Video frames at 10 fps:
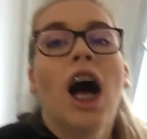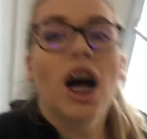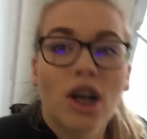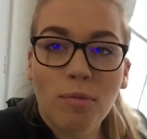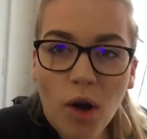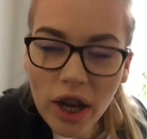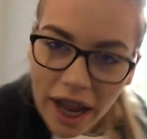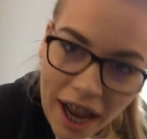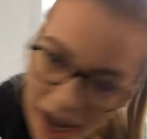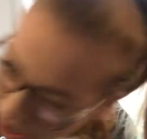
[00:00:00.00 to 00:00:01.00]
Oh, good
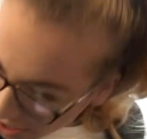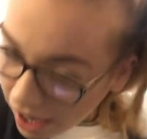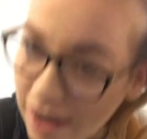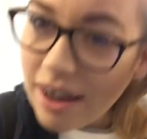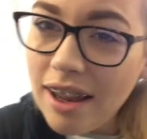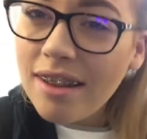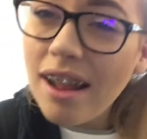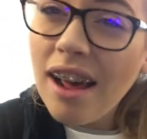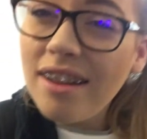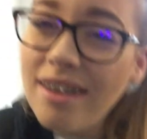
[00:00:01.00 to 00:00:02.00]
morning. It is
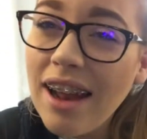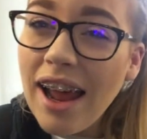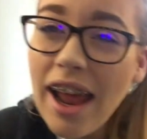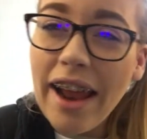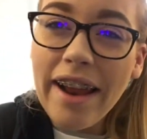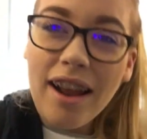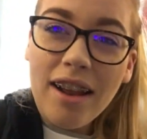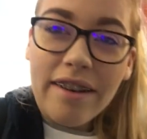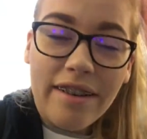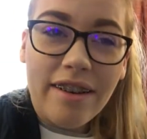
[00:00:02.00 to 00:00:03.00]
Thursday.
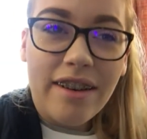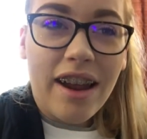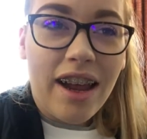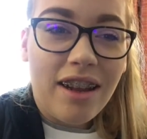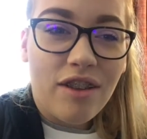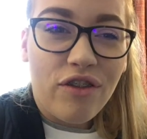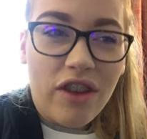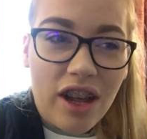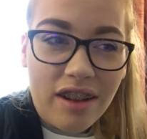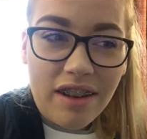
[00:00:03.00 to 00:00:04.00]
Today is the
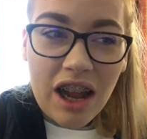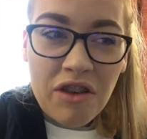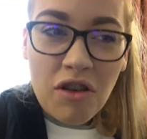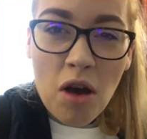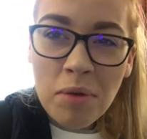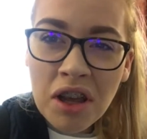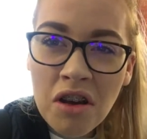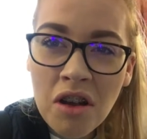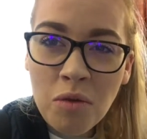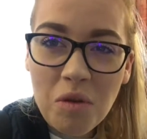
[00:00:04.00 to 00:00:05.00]
first day of Comic
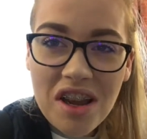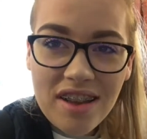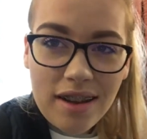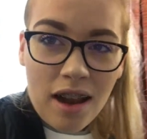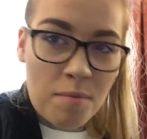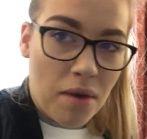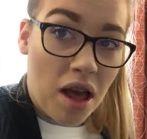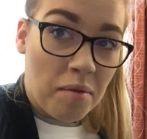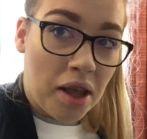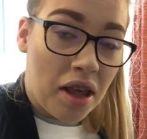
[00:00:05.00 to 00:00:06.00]
Con. We're still in
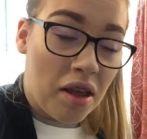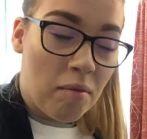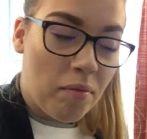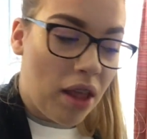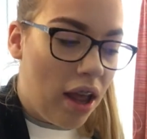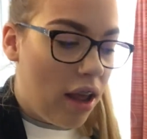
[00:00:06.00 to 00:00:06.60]
Birmingham.